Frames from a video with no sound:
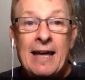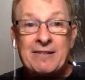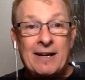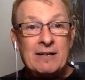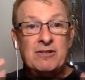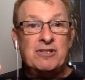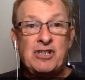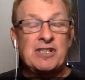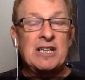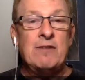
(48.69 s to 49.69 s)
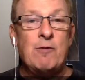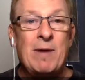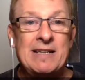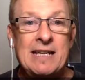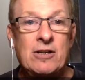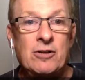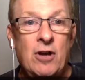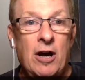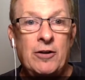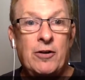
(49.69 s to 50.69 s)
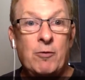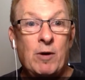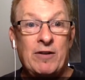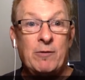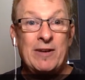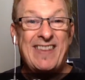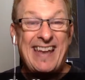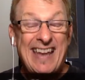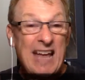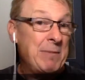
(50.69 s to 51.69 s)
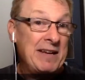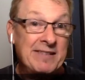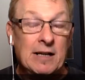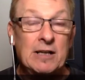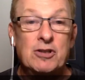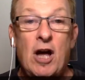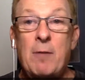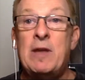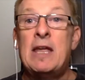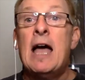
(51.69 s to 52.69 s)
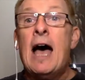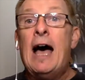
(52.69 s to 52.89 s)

So I'm just going to give you my take on, on what, what they basically taught me.